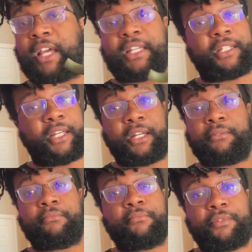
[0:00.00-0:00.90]
That's
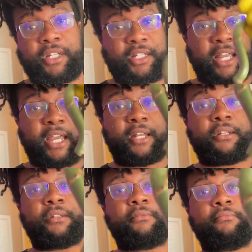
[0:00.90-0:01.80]
it, just
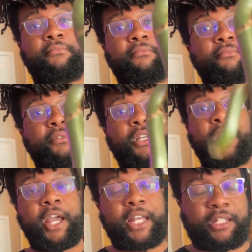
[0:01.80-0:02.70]
sand
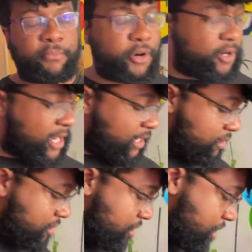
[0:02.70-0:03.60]
and some
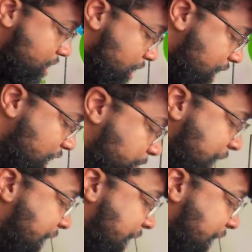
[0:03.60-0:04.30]
perlite in a